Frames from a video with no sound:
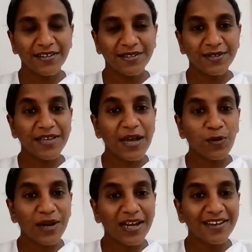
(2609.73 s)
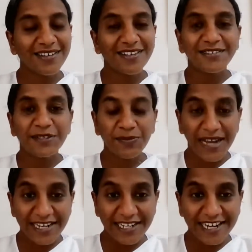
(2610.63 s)
So there where the
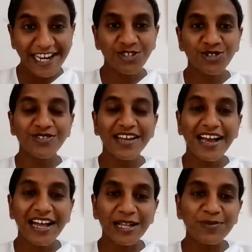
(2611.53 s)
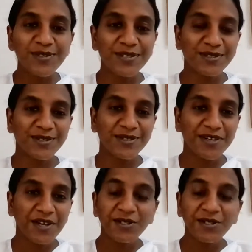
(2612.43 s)
meditation helps us